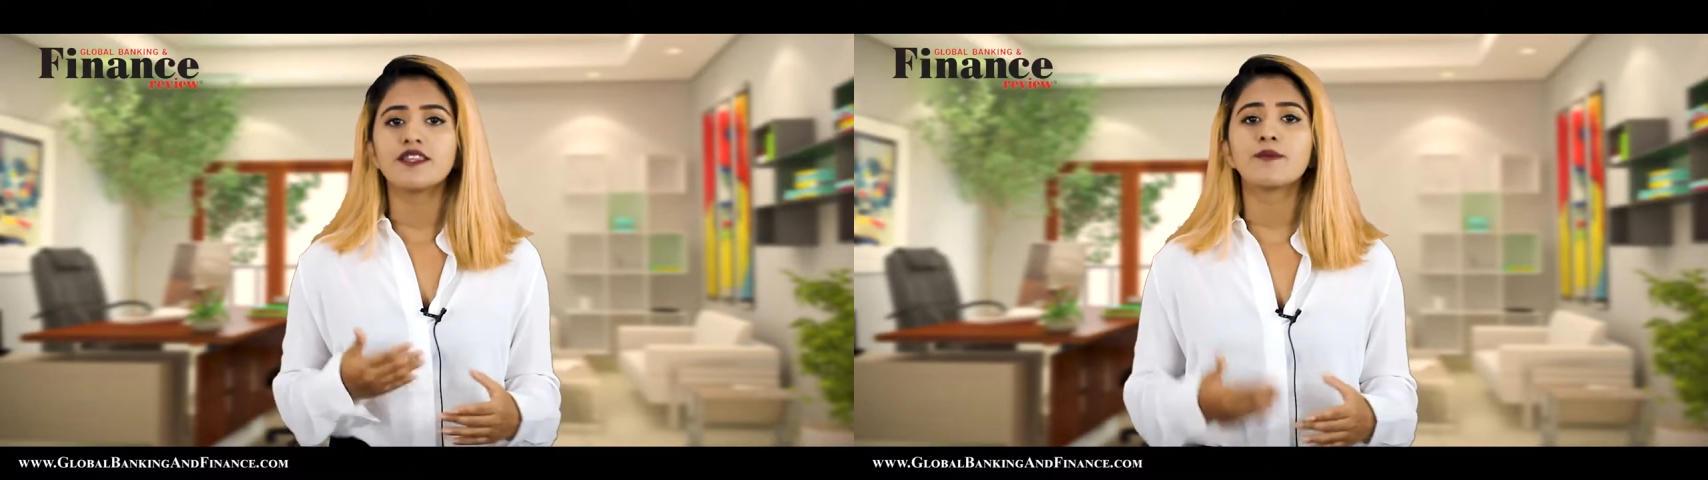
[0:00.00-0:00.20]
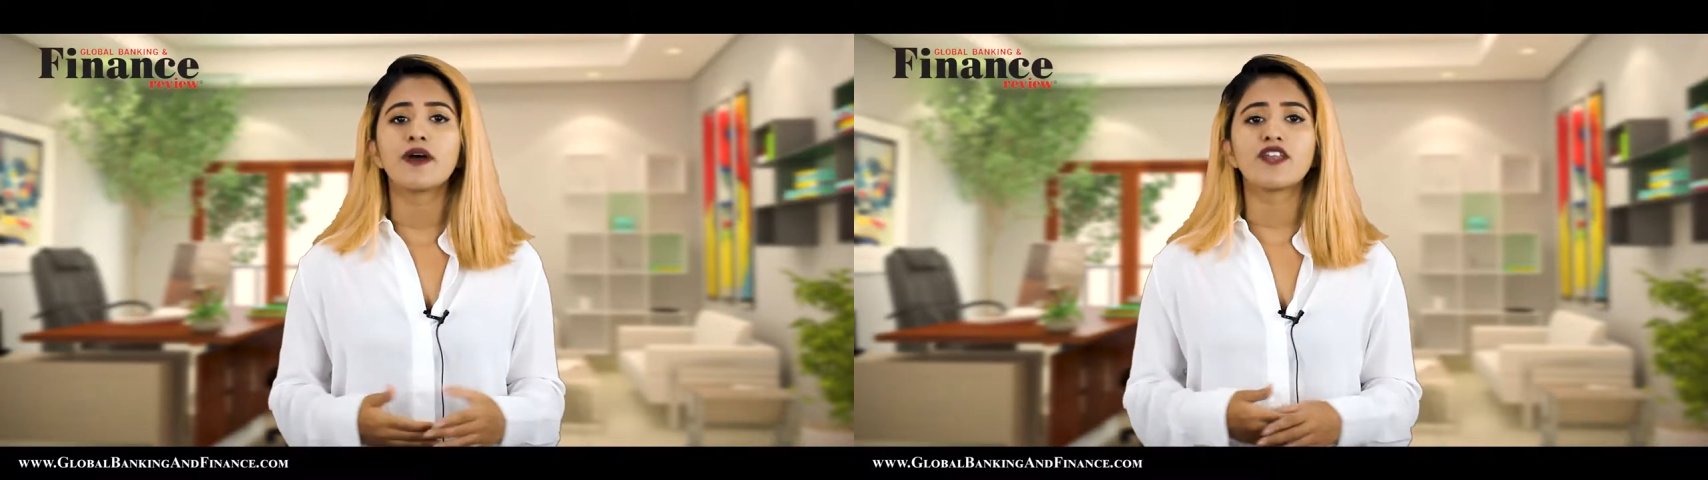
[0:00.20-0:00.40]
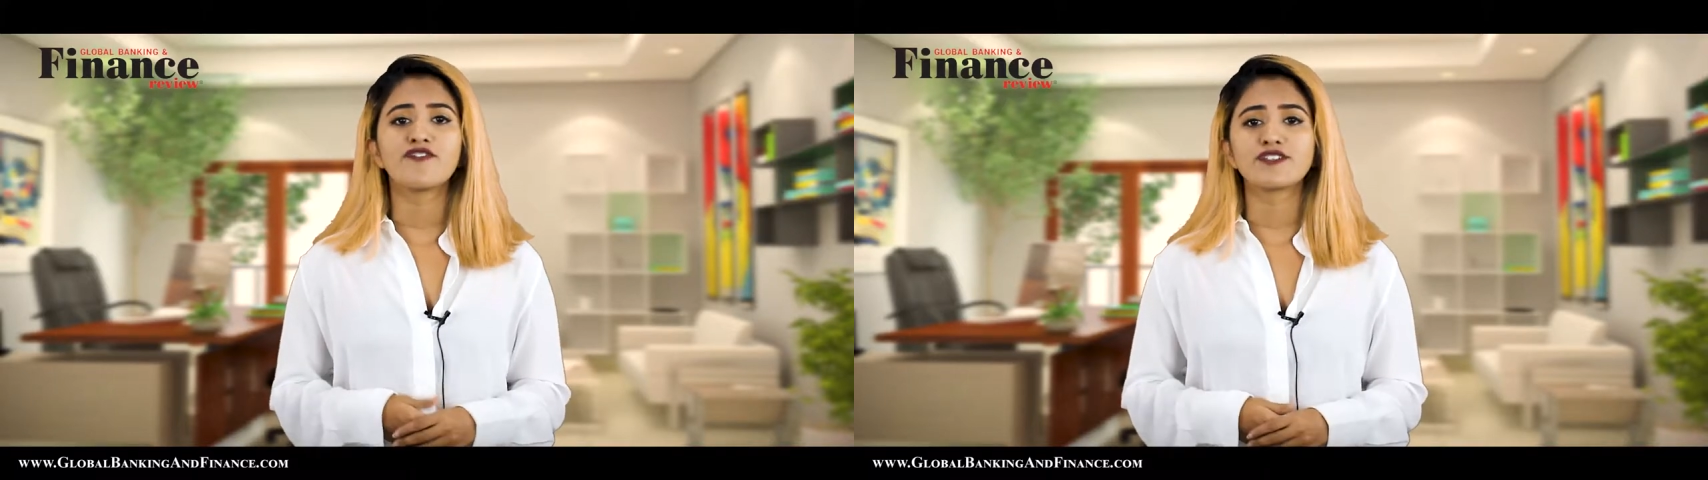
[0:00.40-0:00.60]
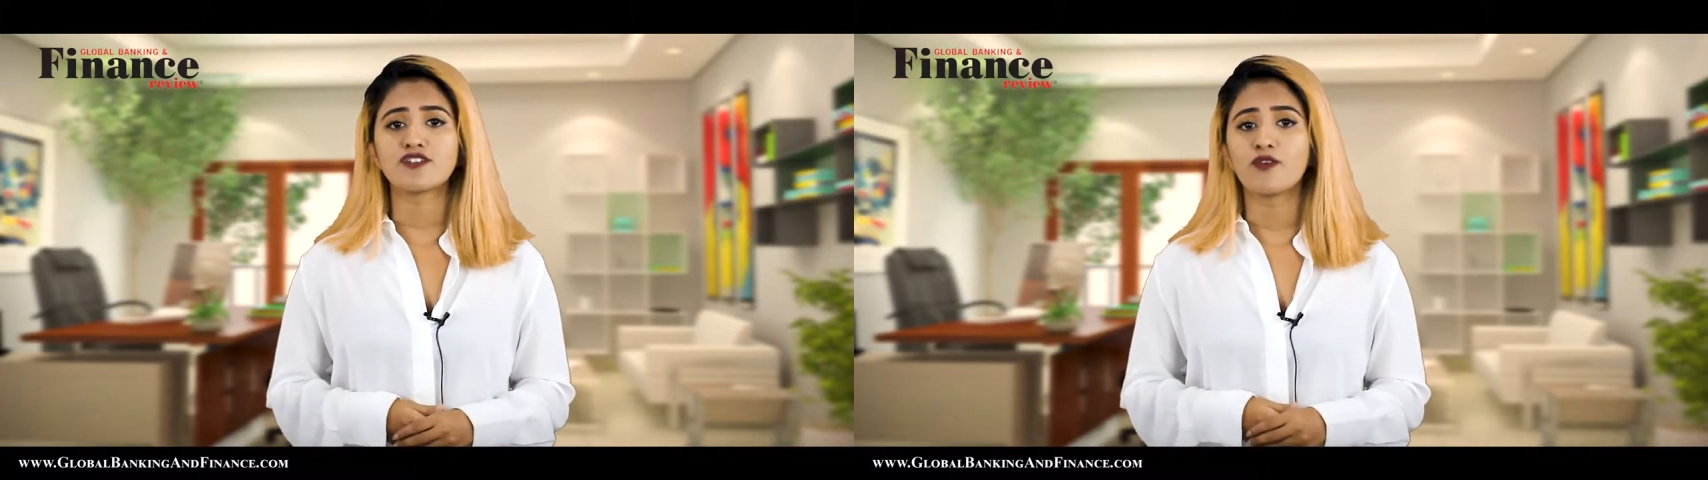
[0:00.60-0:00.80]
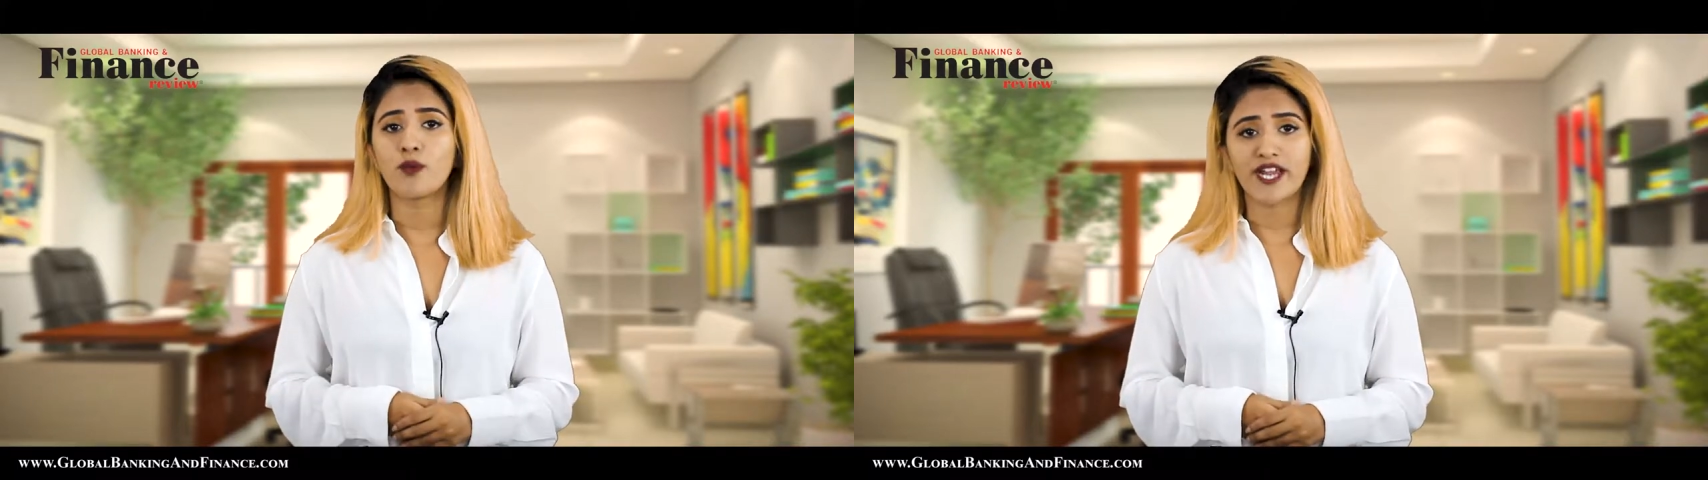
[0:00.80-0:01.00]
the benefits
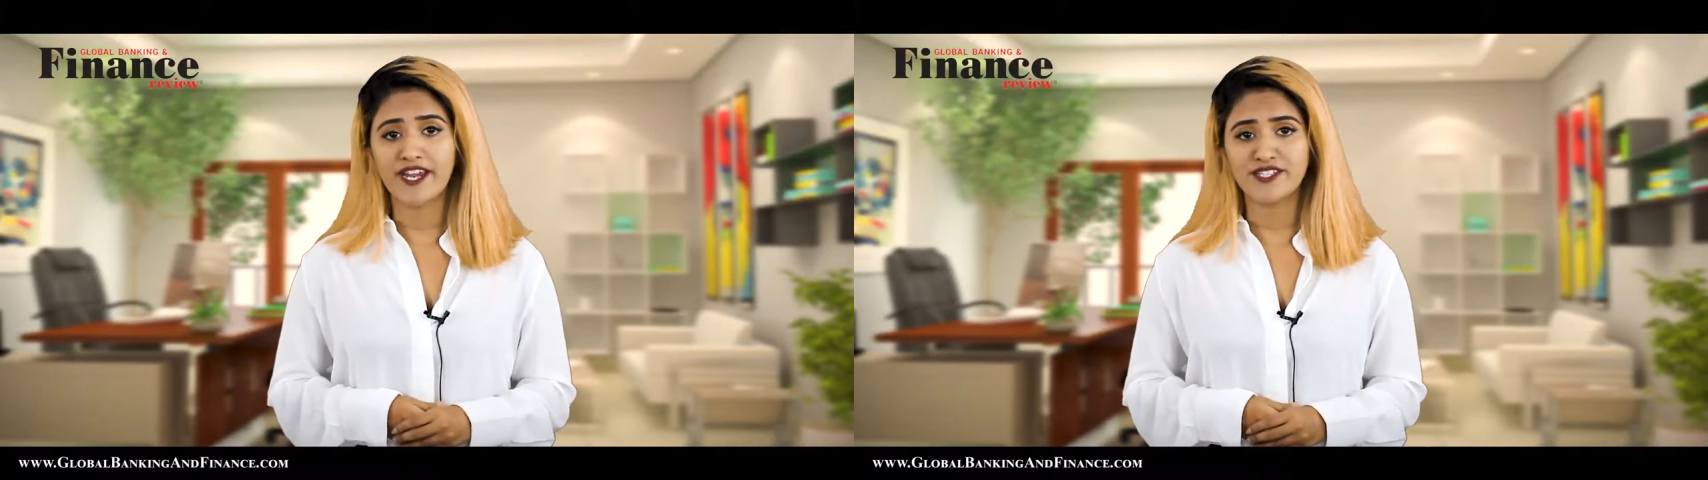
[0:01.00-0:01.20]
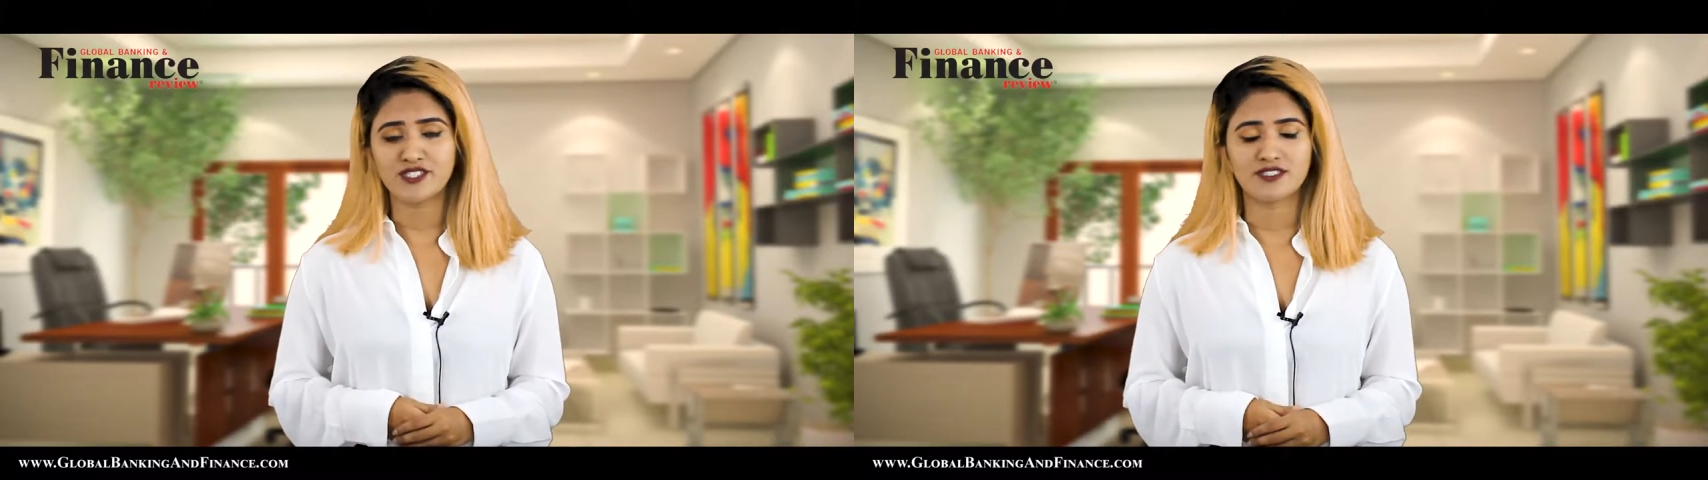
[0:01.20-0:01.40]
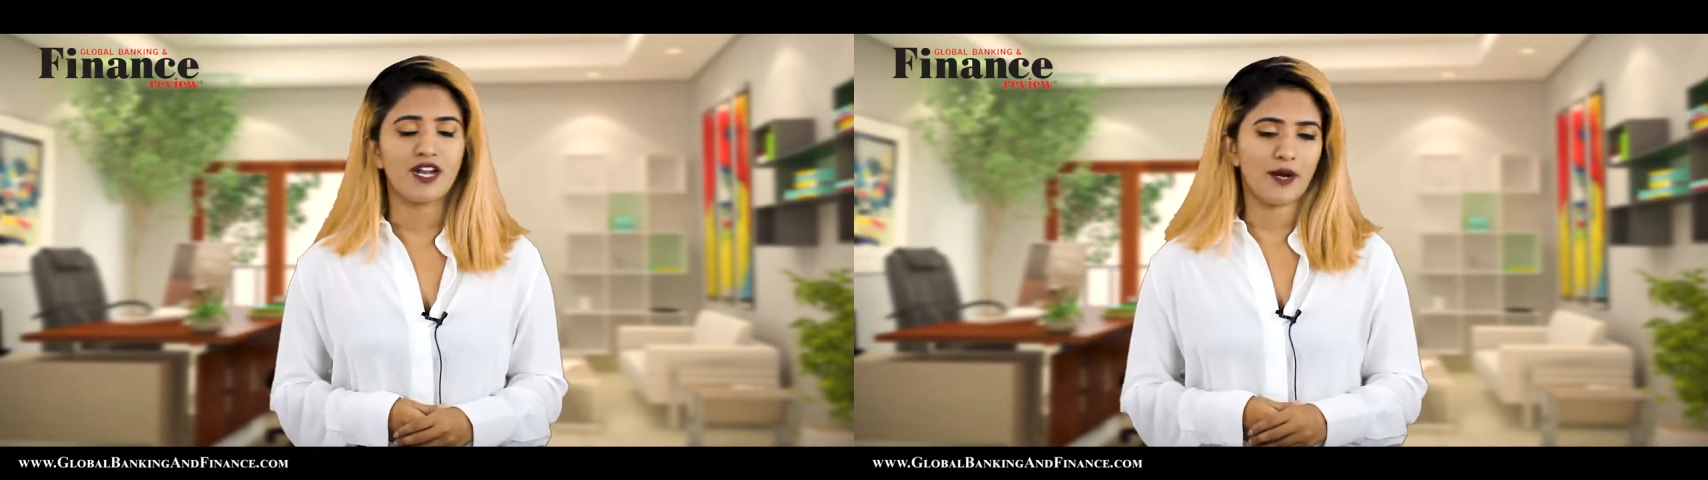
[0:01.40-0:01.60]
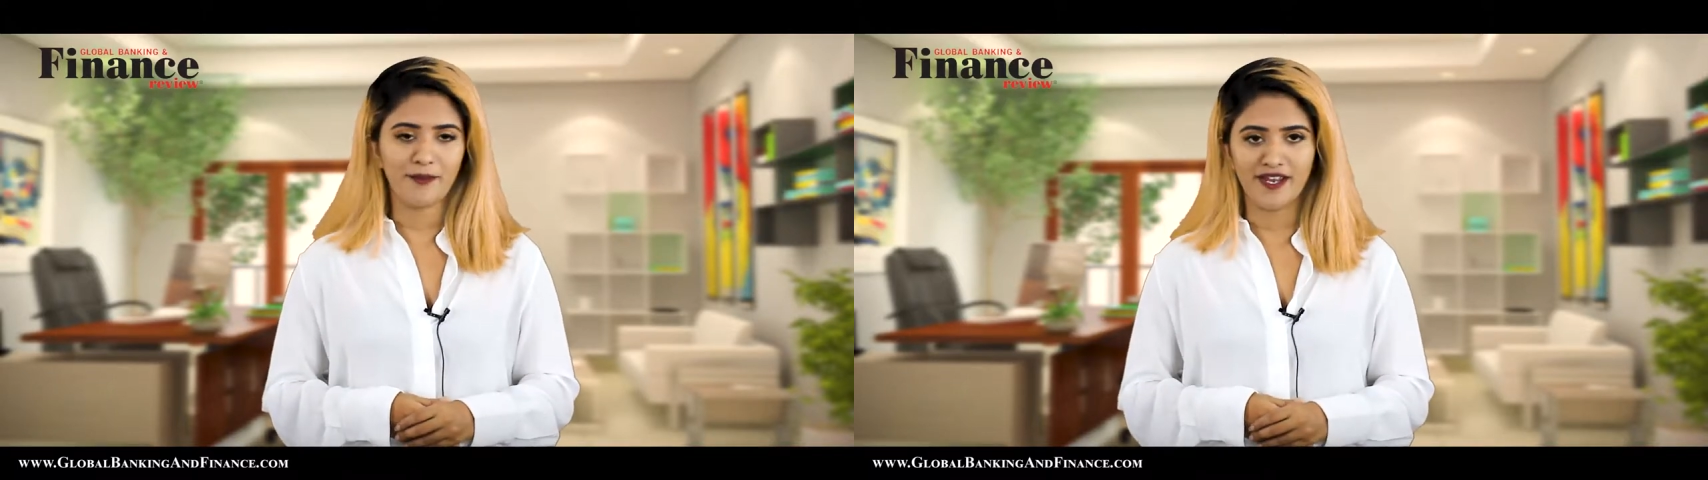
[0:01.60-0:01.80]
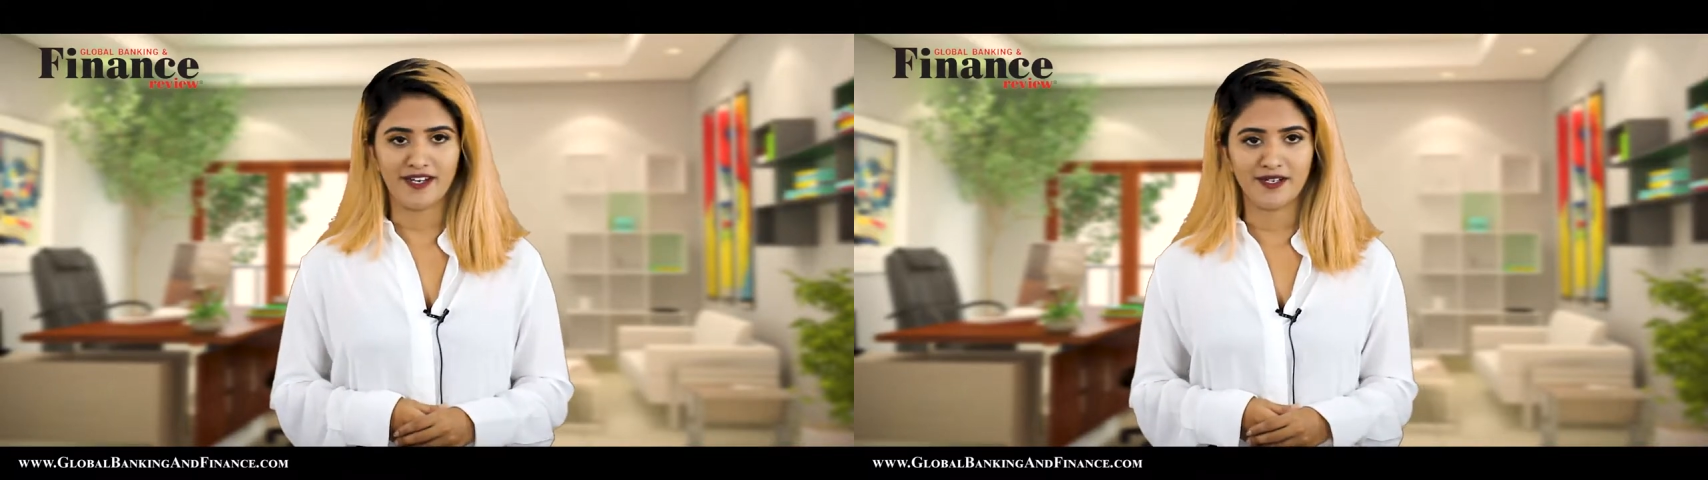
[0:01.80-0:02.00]
of a vacation are
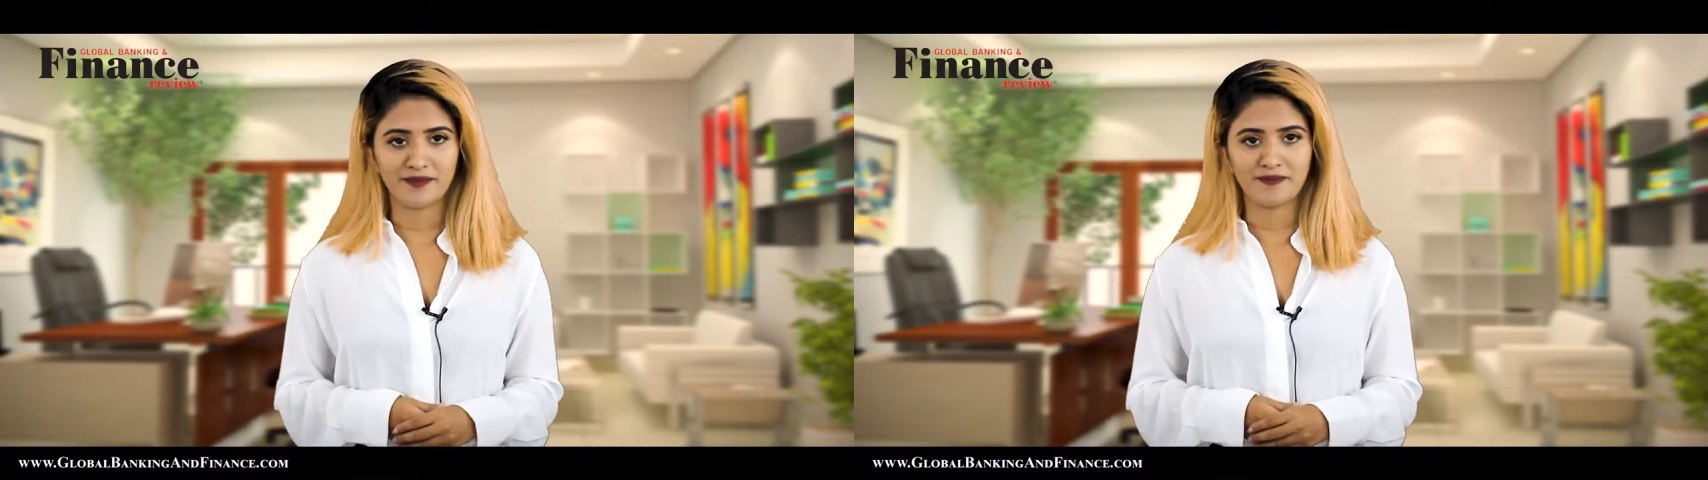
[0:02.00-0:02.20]
many.